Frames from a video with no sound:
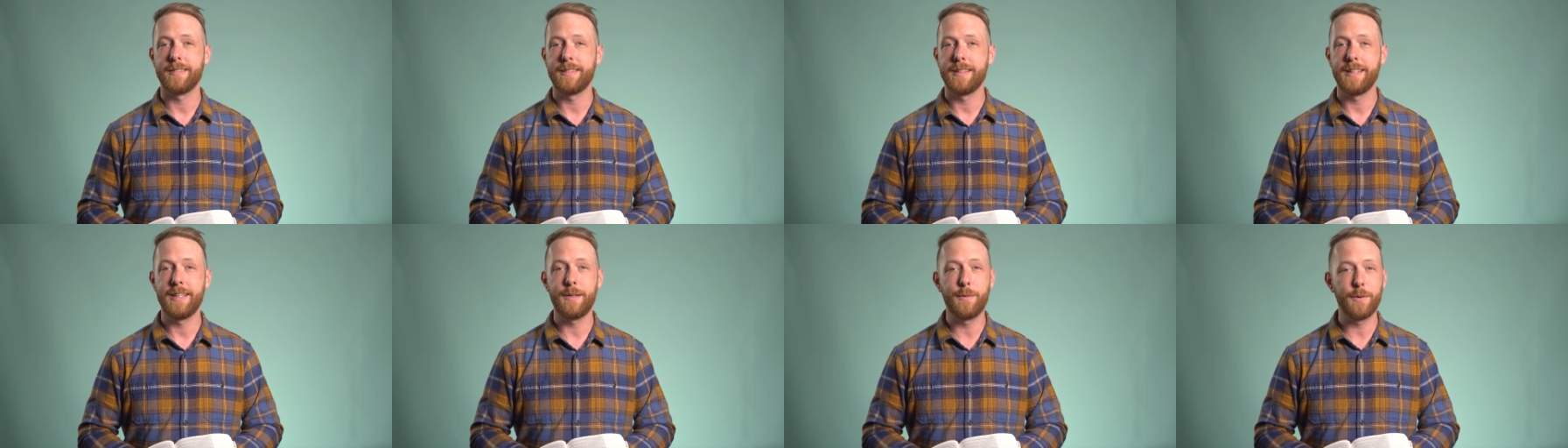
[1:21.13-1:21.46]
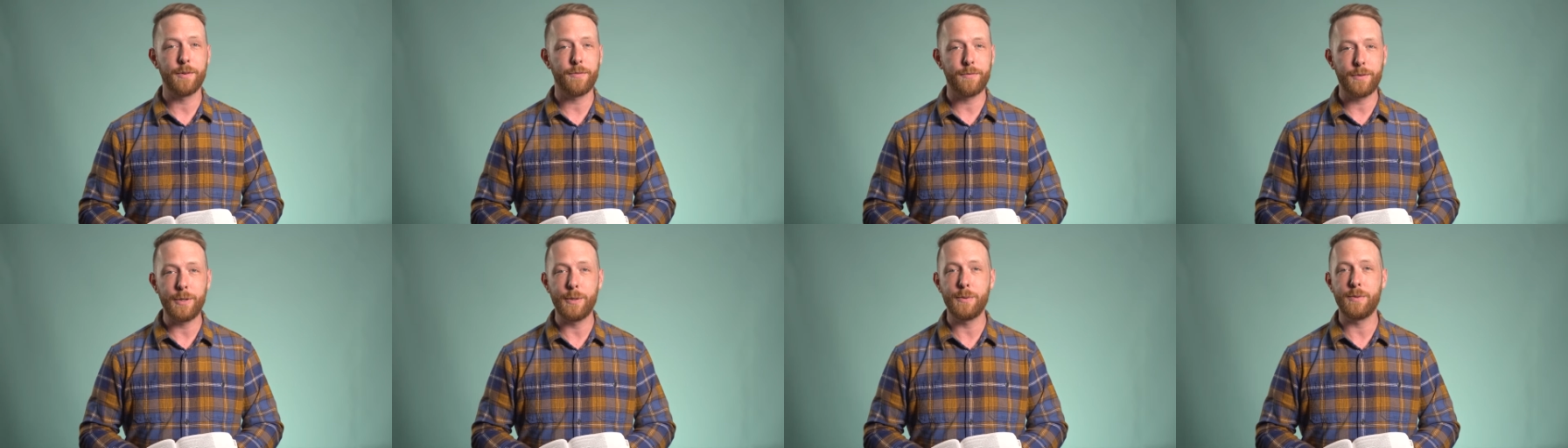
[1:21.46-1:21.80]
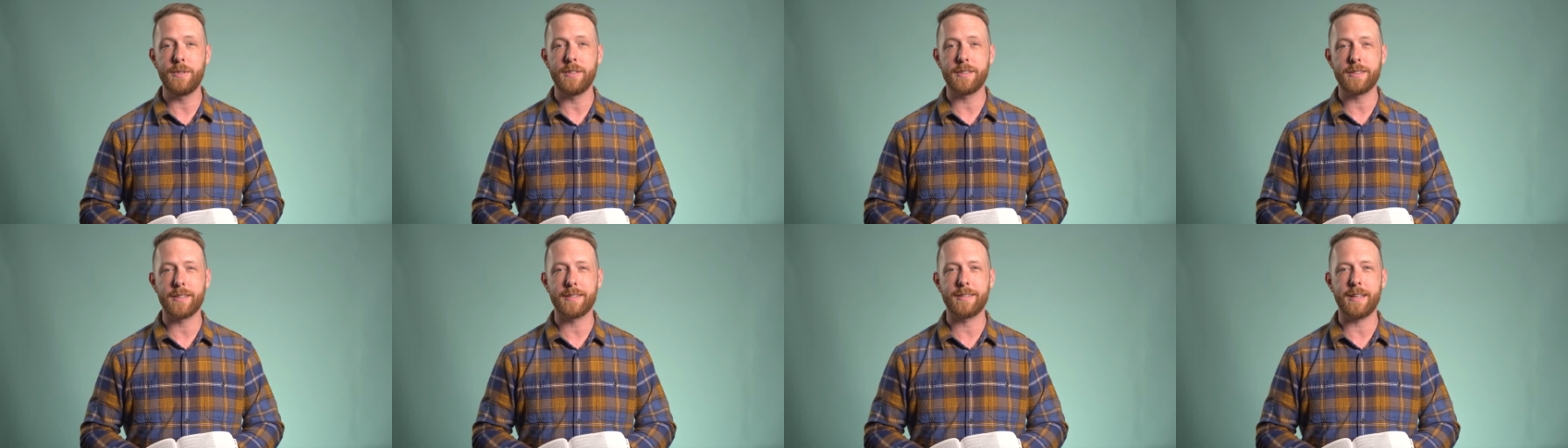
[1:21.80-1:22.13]
He
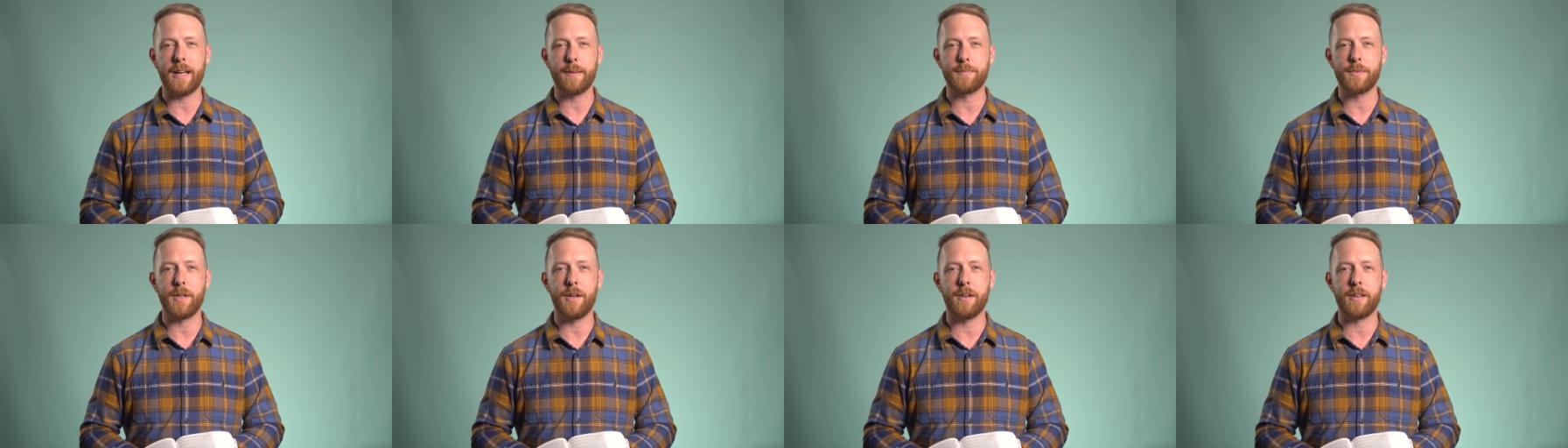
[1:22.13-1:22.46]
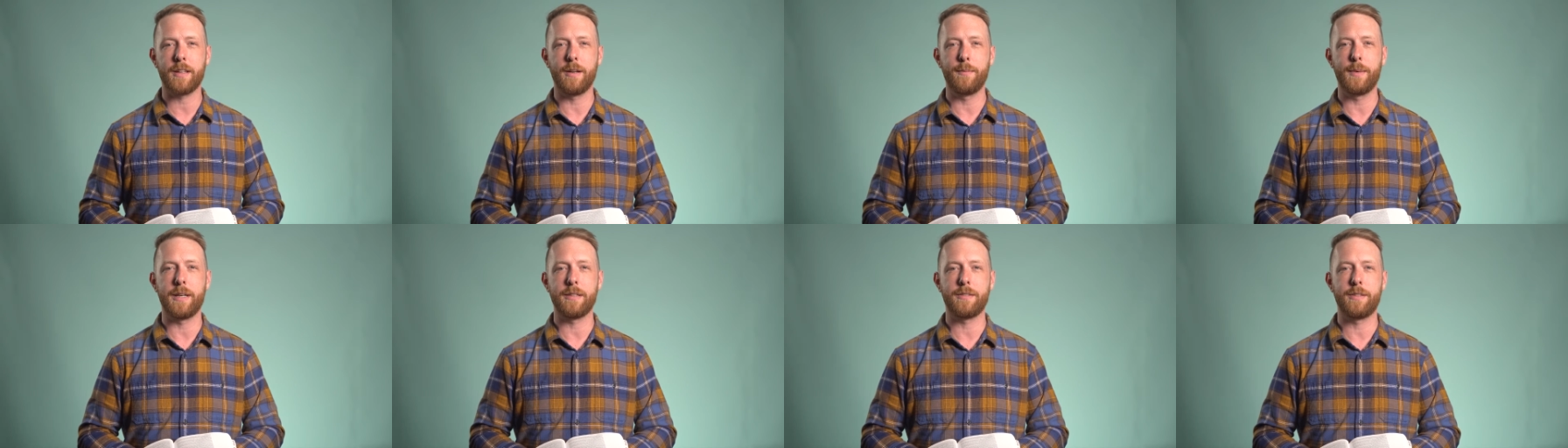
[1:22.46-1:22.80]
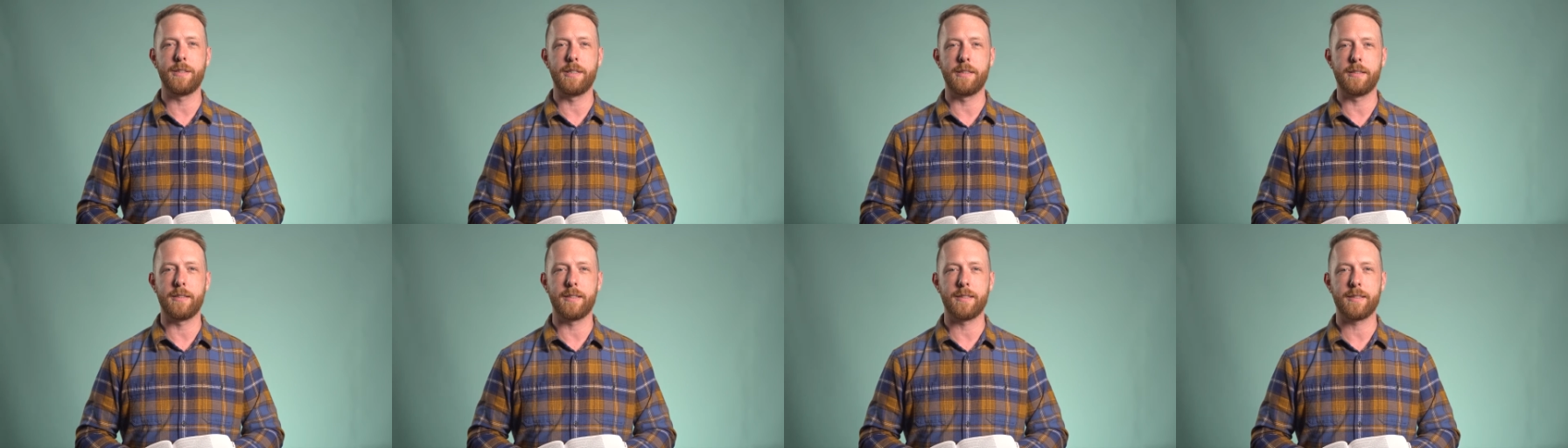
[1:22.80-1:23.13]
refuses to stop talking about
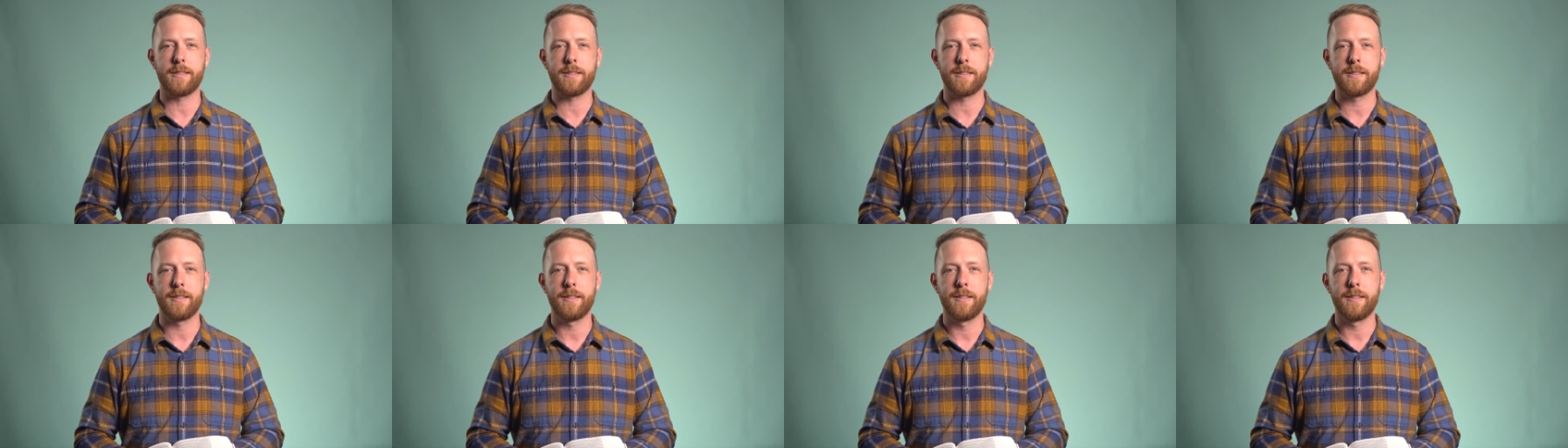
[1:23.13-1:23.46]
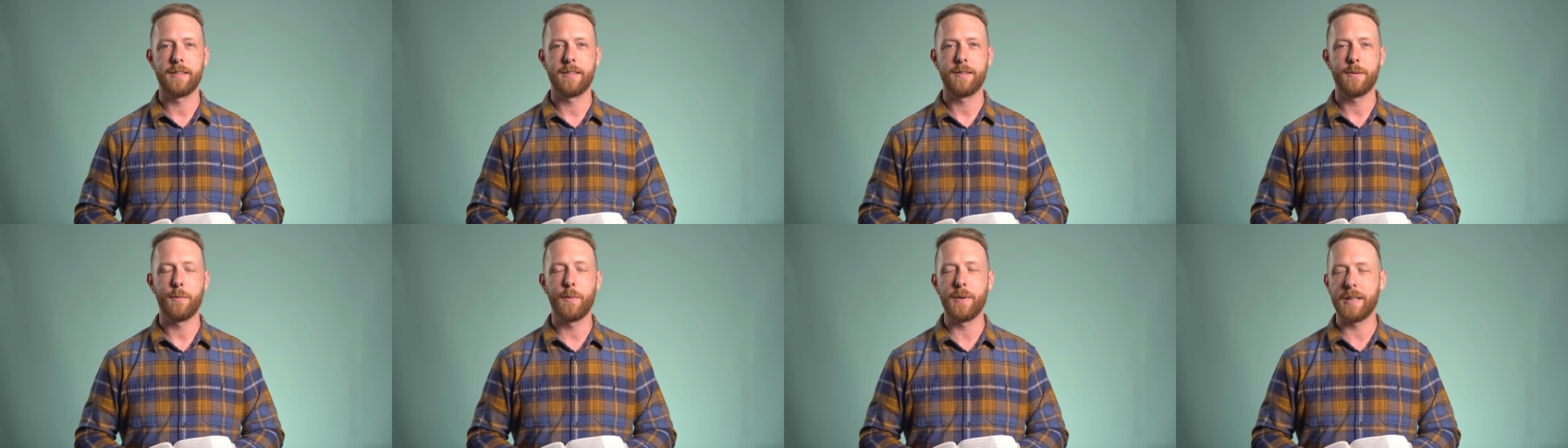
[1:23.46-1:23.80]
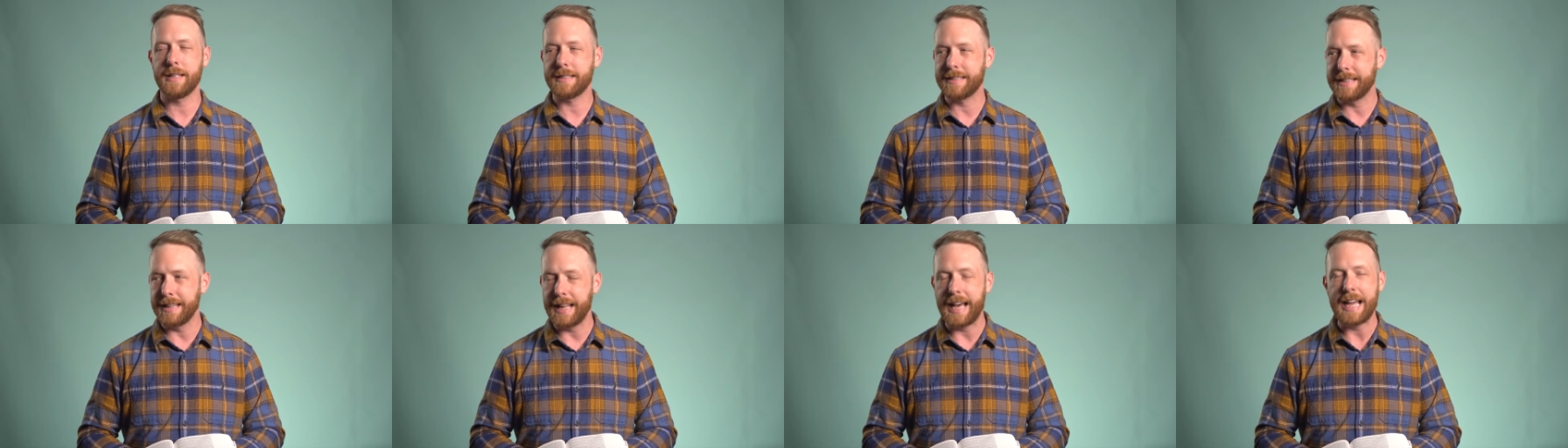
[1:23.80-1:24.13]
Jesus with
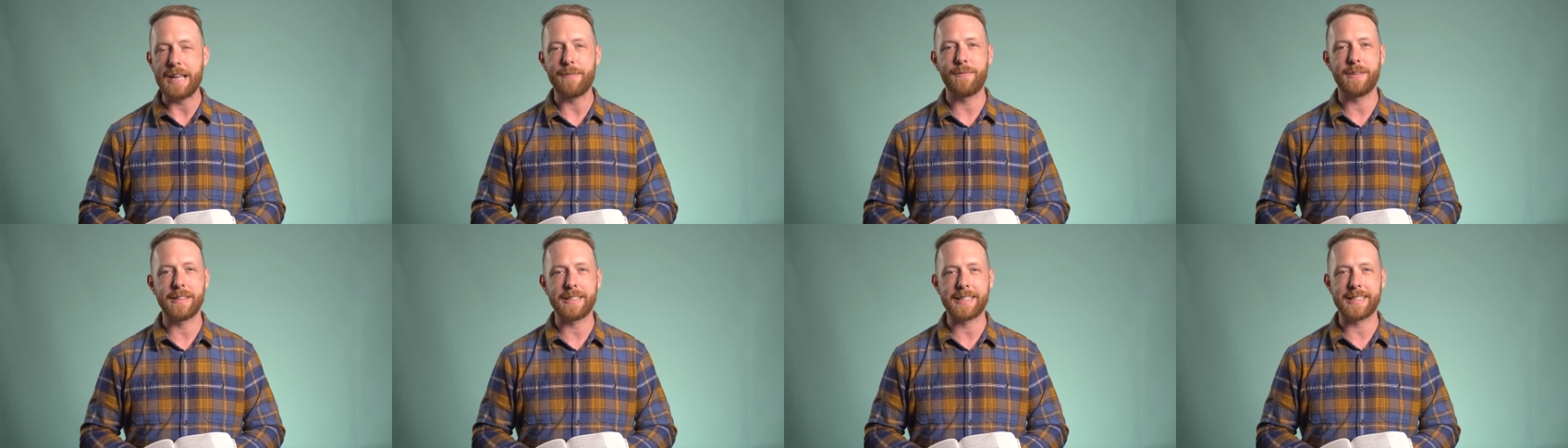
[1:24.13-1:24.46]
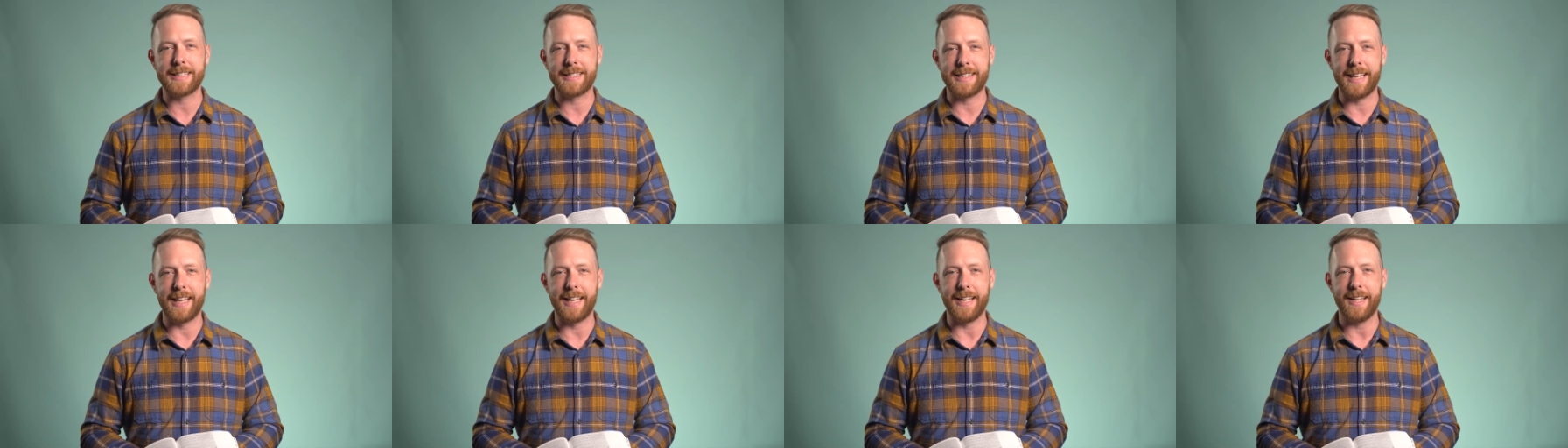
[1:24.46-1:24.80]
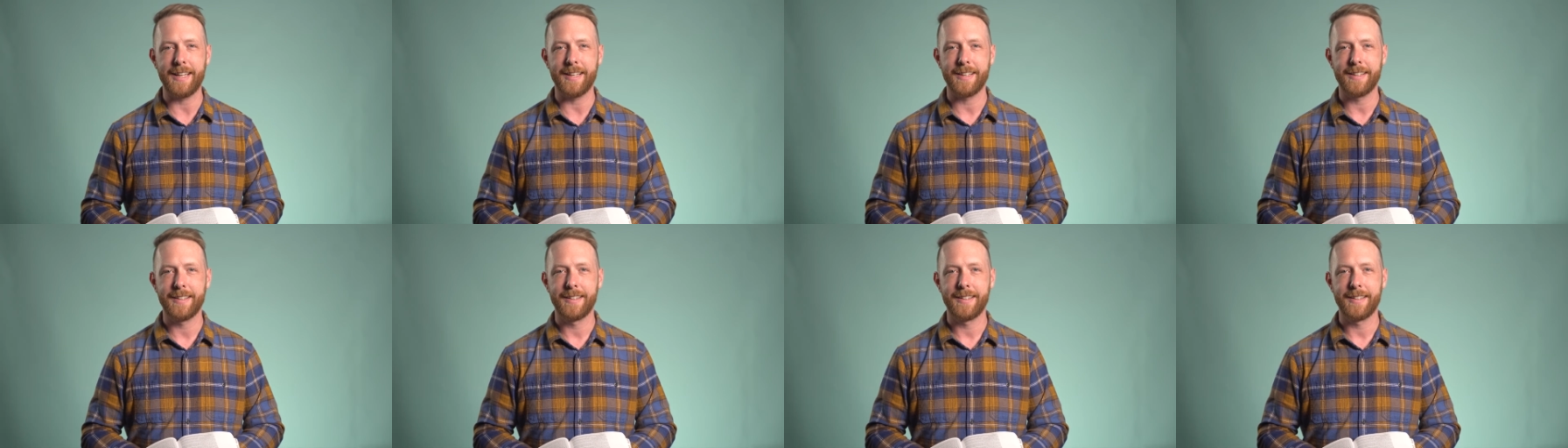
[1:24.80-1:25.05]
his life at stake.